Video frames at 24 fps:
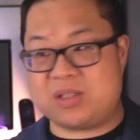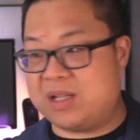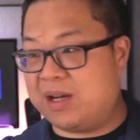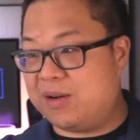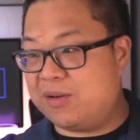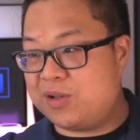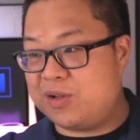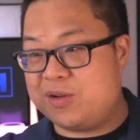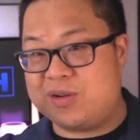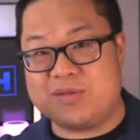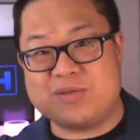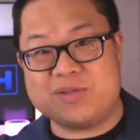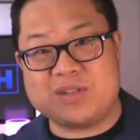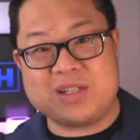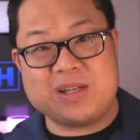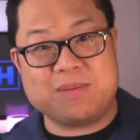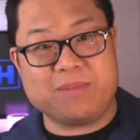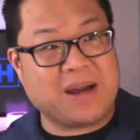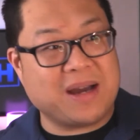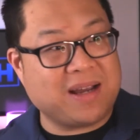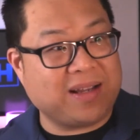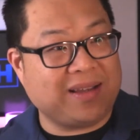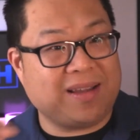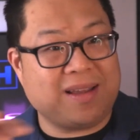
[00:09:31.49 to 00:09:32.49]
Now, you don't see
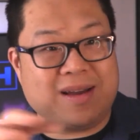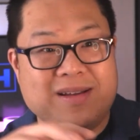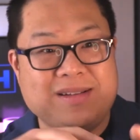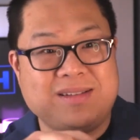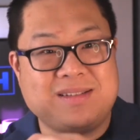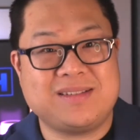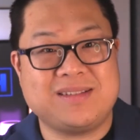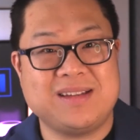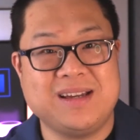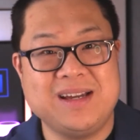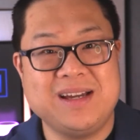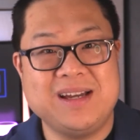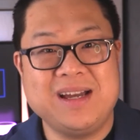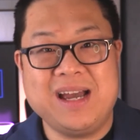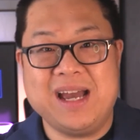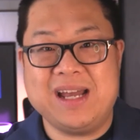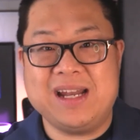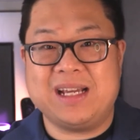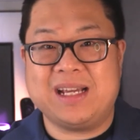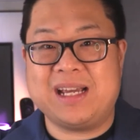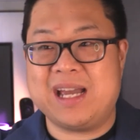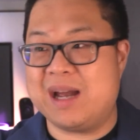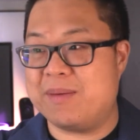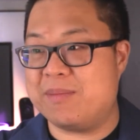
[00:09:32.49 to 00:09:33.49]
my lights and
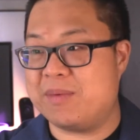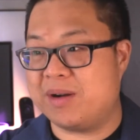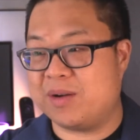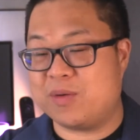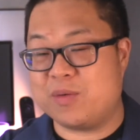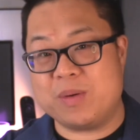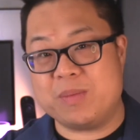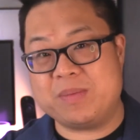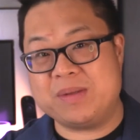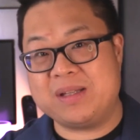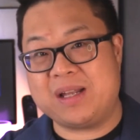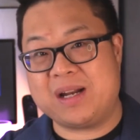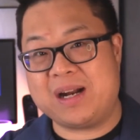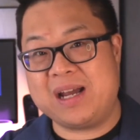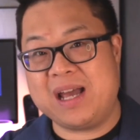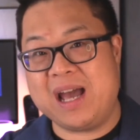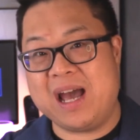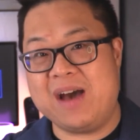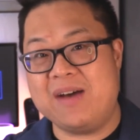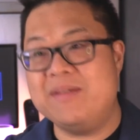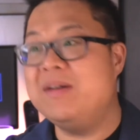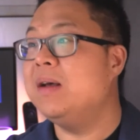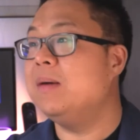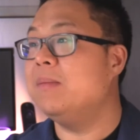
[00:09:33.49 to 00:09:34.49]
the camera equipment that I
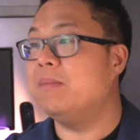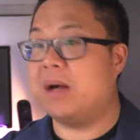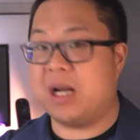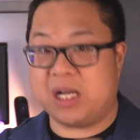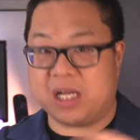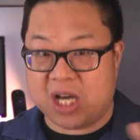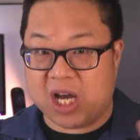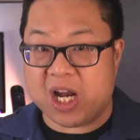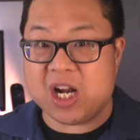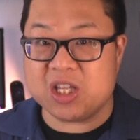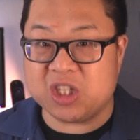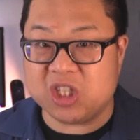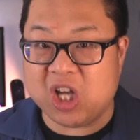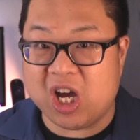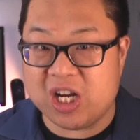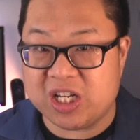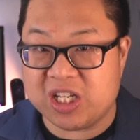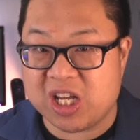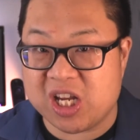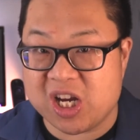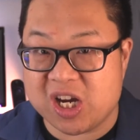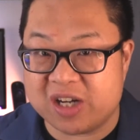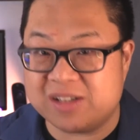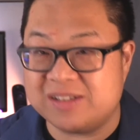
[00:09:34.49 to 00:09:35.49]
have, but I got a ton
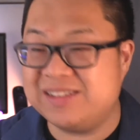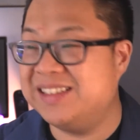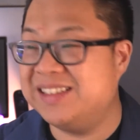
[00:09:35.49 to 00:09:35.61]
here.